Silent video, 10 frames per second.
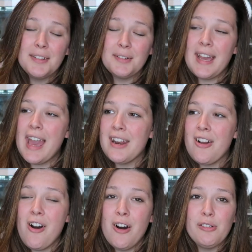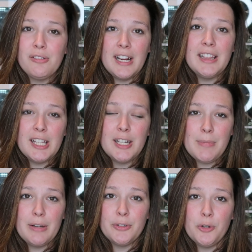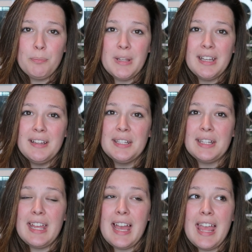So I had it all right there in my room because